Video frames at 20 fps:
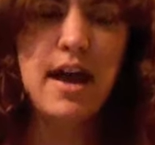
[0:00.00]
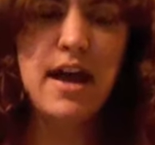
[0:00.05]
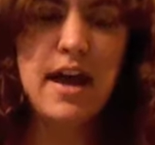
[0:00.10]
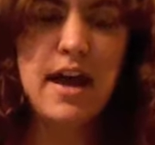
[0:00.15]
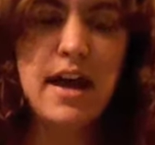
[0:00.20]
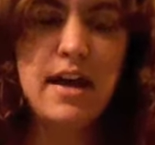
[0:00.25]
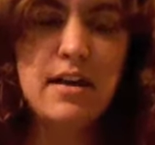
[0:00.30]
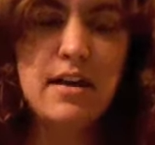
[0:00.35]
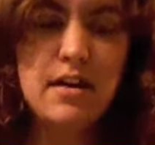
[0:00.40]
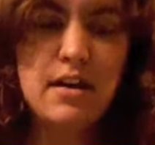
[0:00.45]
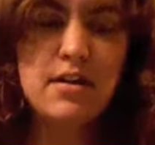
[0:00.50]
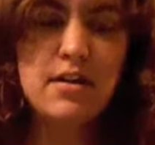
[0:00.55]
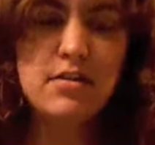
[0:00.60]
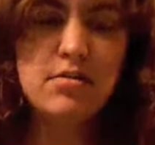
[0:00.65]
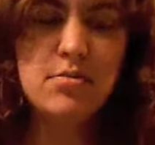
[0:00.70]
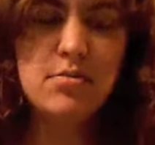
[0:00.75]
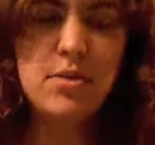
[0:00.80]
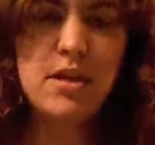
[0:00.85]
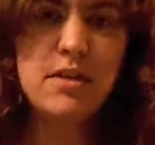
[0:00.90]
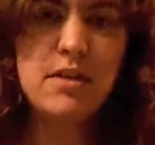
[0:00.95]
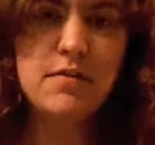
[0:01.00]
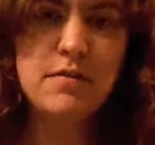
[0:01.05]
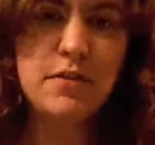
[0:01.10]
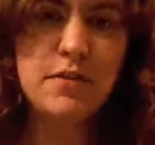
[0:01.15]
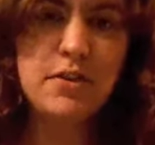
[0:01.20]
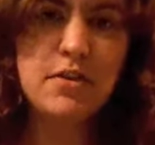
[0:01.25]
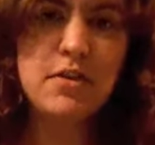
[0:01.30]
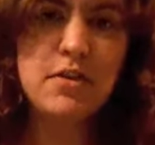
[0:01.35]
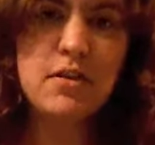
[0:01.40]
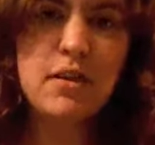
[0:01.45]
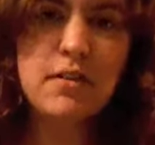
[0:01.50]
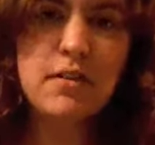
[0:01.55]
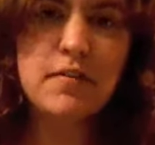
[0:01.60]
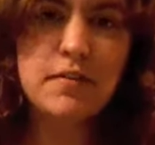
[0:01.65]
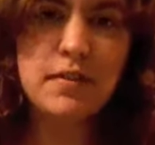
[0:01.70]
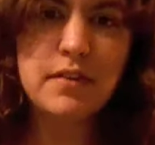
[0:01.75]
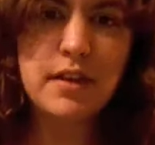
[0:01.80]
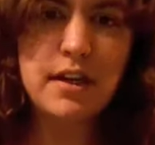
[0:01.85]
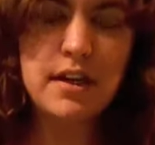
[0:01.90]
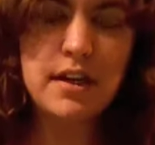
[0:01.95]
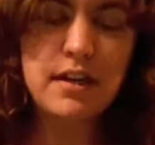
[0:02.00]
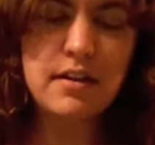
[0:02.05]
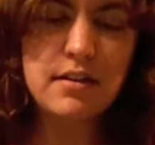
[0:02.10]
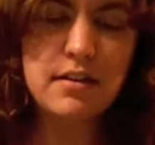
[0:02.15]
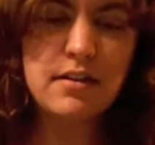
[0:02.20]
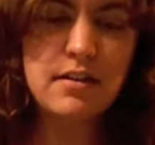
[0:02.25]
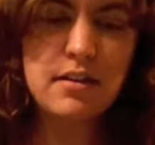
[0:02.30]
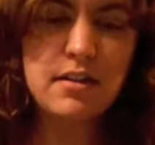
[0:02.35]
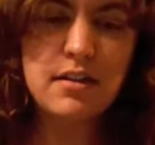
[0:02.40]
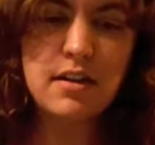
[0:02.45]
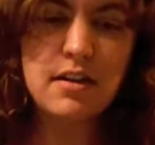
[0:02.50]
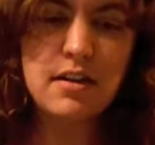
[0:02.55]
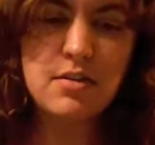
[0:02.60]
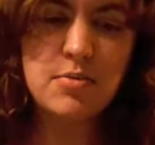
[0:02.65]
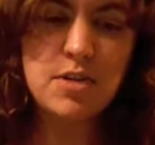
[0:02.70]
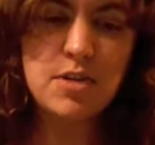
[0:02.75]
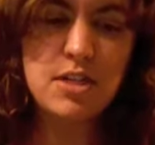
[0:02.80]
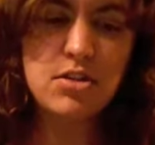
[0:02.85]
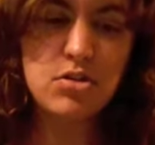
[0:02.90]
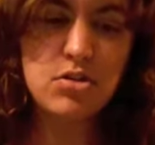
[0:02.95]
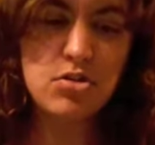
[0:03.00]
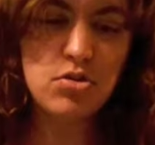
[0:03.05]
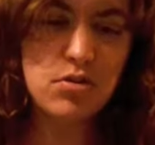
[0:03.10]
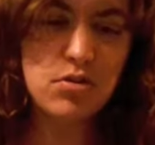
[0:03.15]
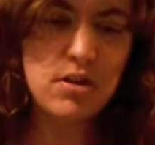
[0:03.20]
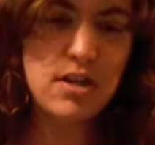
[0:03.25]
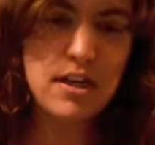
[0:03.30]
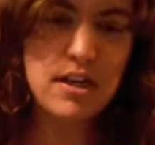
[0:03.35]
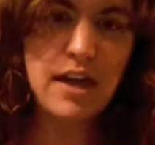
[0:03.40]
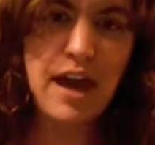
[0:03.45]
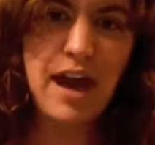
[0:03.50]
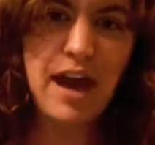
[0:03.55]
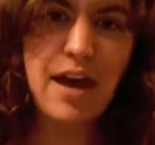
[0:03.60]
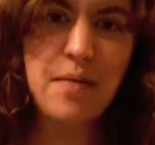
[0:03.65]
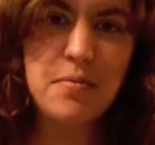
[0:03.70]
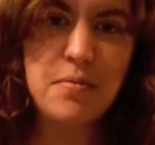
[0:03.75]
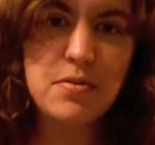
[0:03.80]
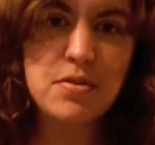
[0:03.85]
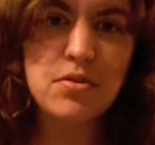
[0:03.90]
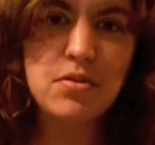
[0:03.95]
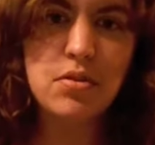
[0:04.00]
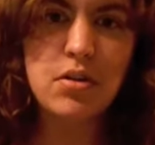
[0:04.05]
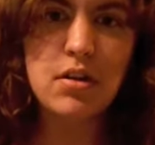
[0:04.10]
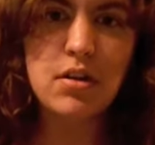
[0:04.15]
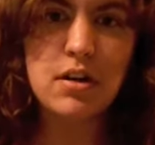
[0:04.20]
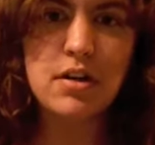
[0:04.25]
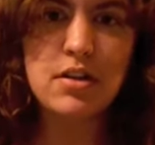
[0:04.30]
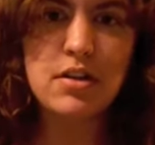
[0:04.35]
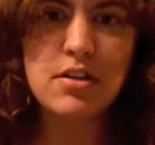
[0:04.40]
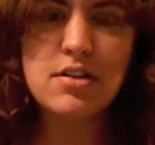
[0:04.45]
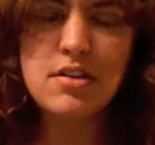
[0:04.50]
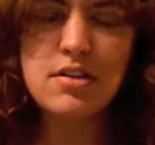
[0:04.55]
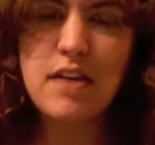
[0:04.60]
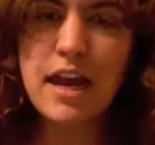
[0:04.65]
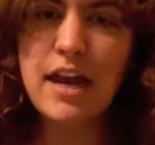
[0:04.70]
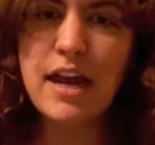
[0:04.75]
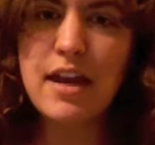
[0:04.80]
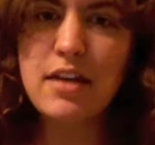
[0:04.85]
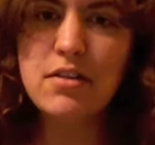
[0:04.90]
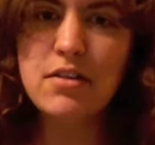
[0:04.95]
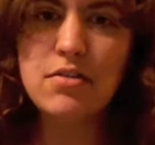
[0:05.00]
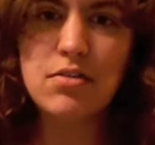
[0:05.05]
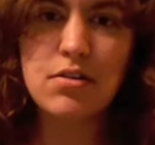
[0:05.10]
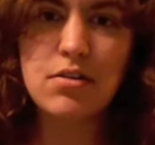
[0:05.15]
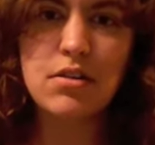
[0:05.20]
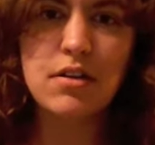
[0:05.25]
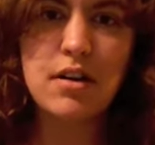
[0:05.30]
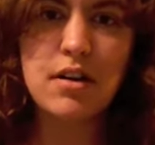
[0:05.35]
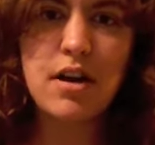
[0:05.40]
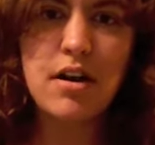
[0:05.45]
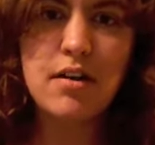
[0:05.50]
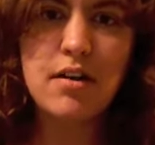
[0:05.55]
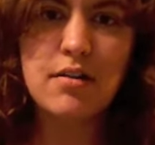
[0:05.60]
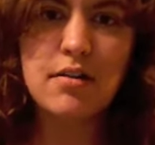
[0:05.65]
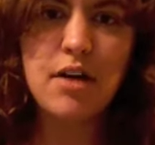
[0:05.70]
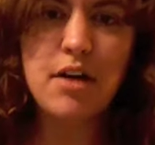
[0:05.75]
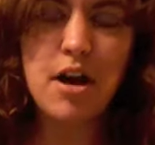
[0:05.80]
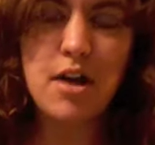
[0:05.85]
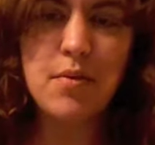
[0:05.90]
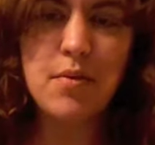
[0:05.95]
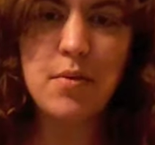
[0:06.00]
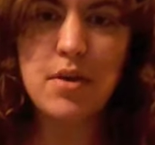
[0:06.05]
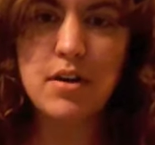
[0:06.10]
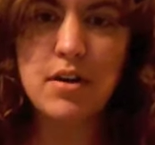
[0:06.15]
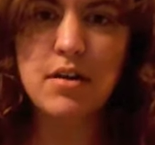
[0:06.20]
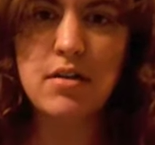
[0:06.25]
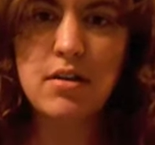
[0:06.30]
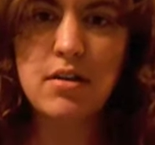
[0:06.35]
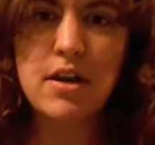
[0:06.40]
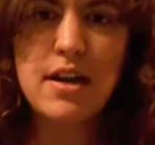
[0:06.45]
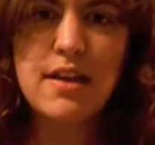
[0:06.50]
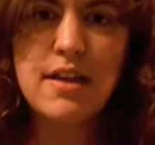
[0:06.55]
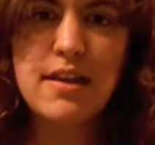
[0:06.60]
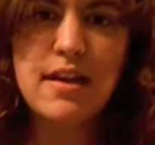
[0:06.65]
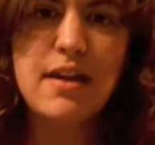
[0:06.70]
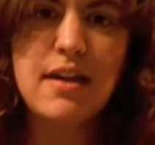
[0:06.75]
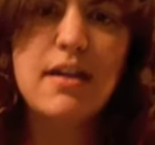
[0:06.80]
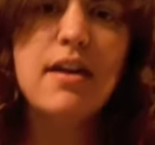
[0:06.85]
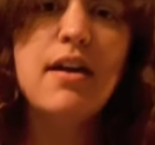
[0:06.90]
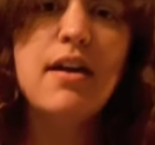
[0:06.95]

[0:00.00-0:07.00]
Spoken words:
And also make a folder of like as many screen caps or scans or artwork or anything